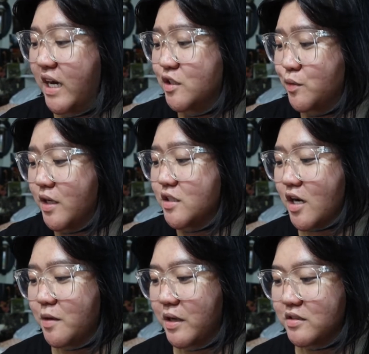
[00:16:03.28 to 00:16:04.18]
just want to
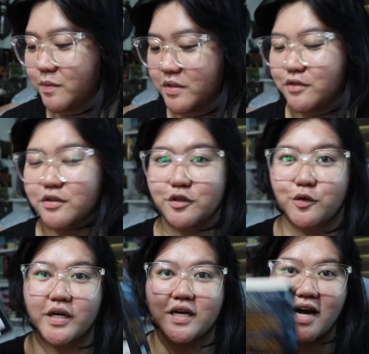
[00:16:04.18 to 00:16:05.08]
talk about something real
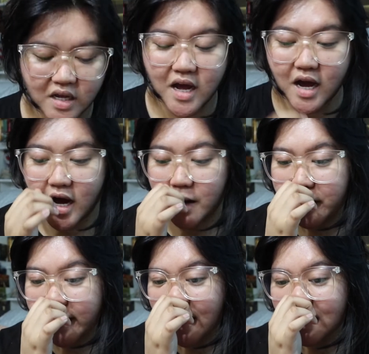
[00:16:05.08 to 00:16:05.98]
quick.
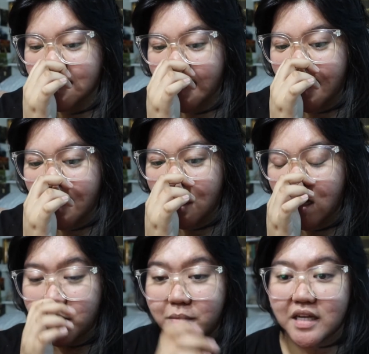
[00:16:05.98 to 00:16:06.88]
I gotta say,
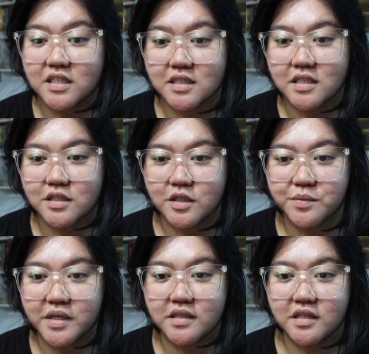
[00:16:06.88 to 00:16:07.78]
the magic
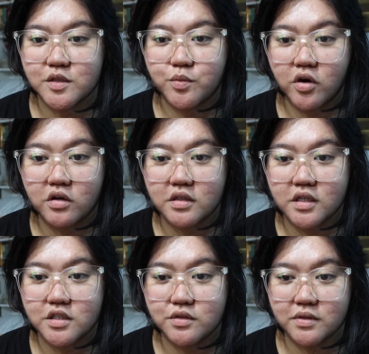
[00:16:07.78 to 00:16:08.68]
system in this book
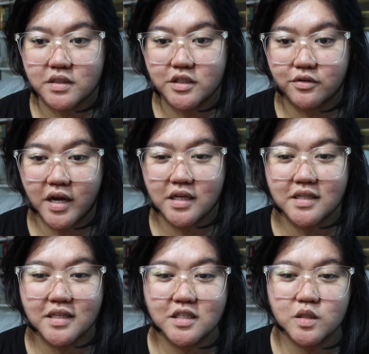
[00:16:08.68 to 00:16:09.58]
is really great.
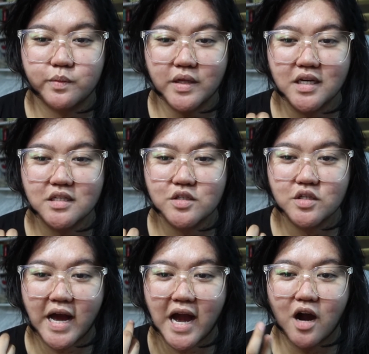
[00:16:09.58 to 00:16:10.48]
It
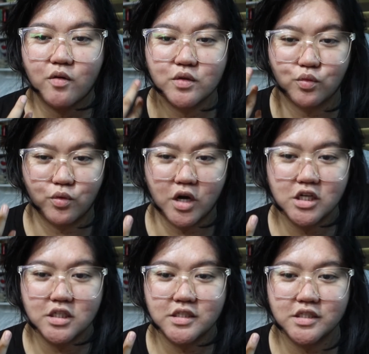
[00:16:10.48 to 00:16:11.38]
explains how it
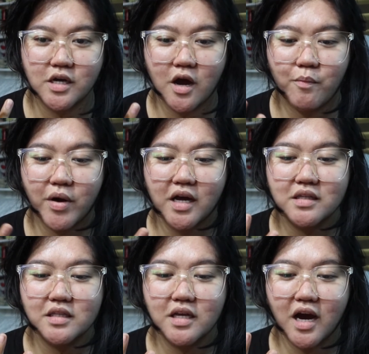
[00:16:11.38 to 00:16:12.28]
works,
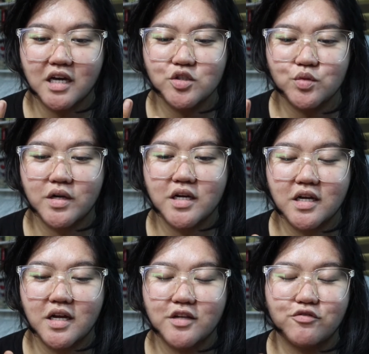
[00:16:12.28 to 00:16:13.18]
but I just want
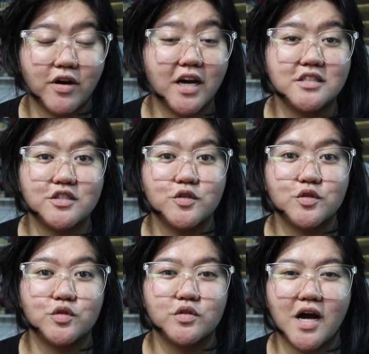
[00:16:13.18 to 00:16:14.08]
to advise
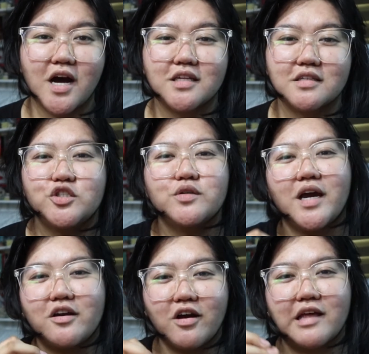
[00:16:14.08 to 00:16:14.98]
you to not
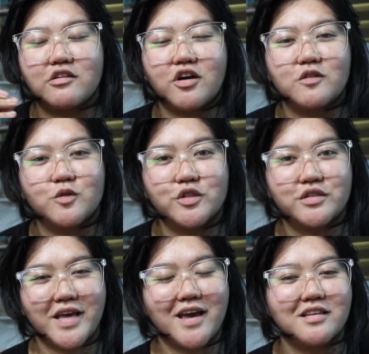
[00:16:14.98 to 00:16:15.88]
try to
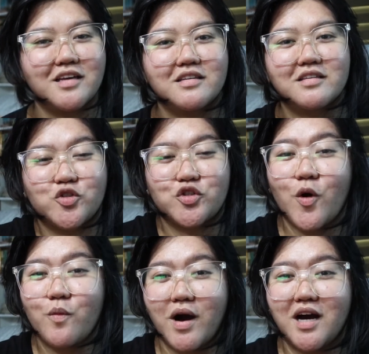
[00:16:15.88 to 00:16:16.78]
understand it
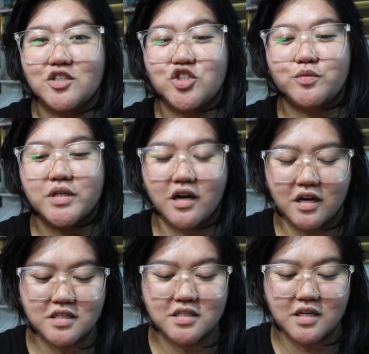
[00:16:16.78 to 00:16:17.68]
so much,
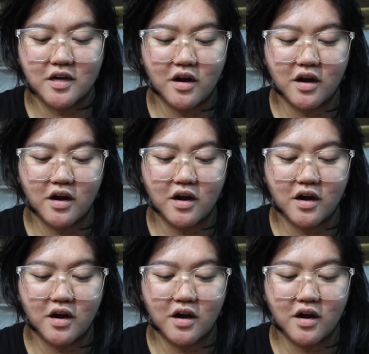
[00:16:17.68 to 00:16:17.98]
because